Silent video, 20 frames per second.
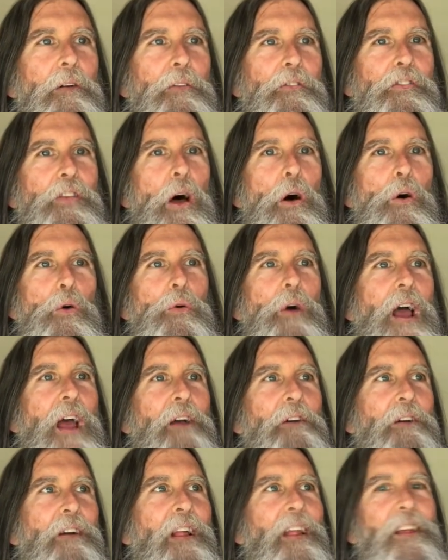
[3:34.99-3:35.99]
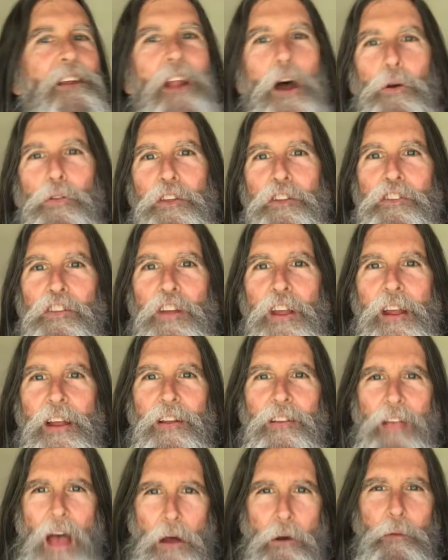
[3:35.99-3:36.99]
So, you know, the
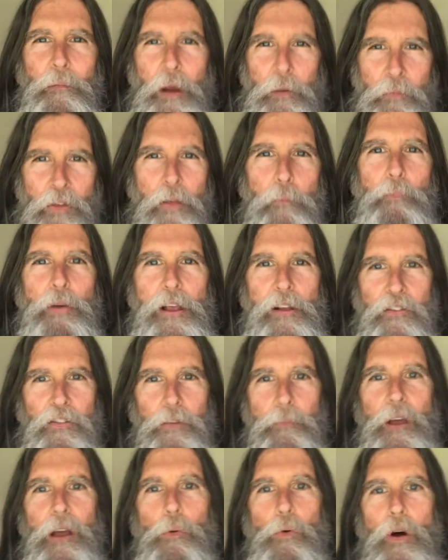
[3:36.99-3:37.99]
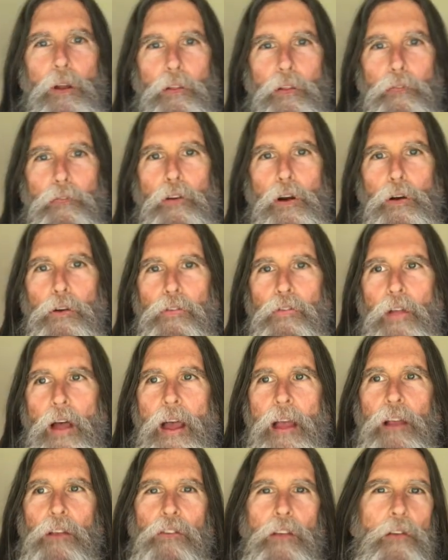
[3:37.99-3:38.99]
cheese, I remember the pizza being one of the first
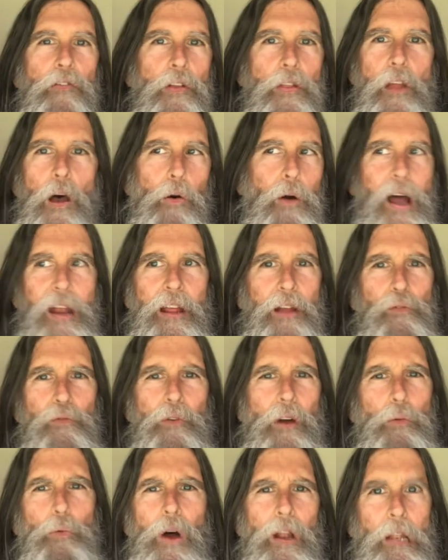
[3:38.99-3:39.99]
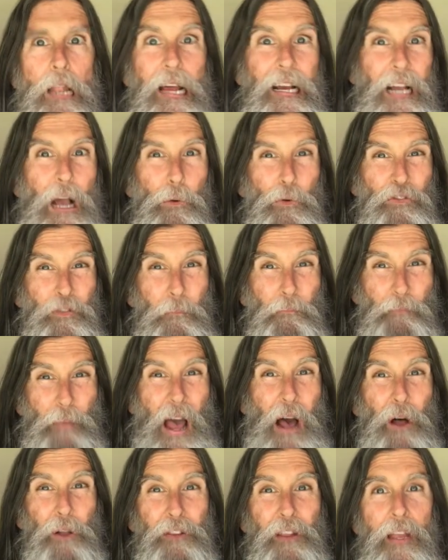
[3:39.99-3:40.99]
things, even though I didn't, it wasn't like I was
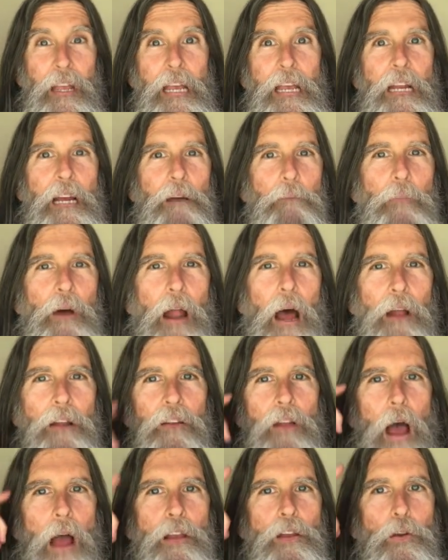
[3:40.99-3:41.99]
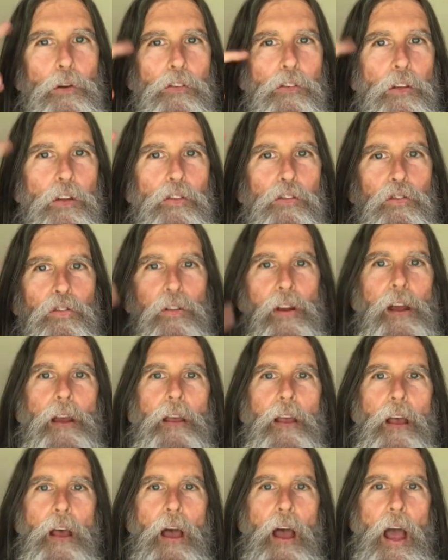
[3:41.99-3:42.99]
about to eat it, but I, I used this
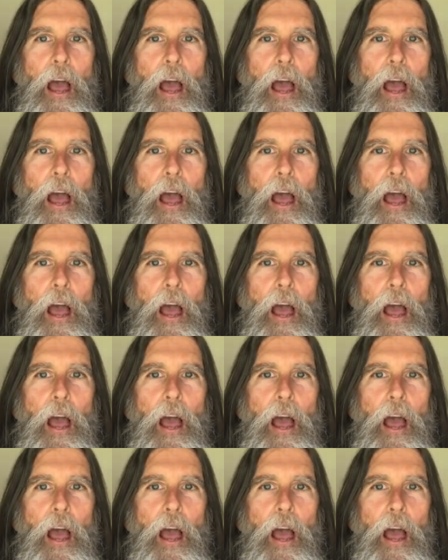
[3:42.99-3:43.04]
trick.